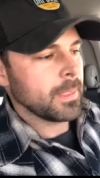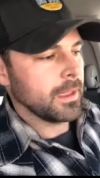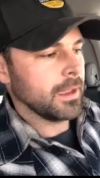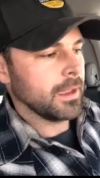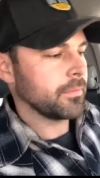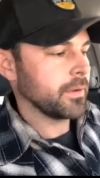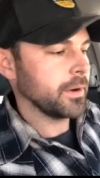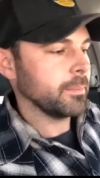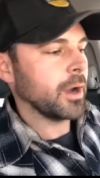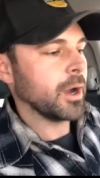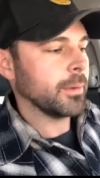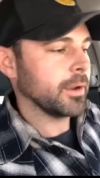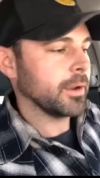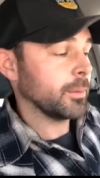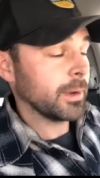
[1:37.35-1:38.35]
every
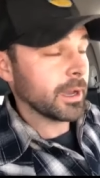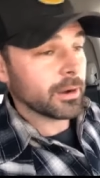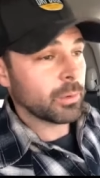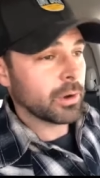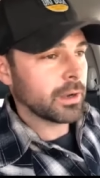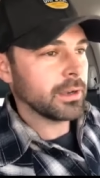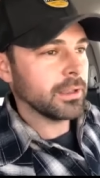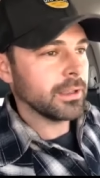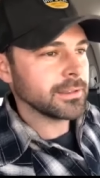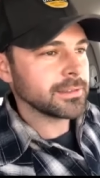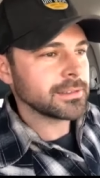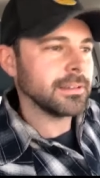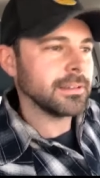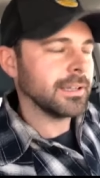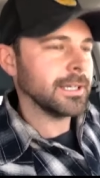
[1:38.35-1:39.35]
moment, no matter what it is.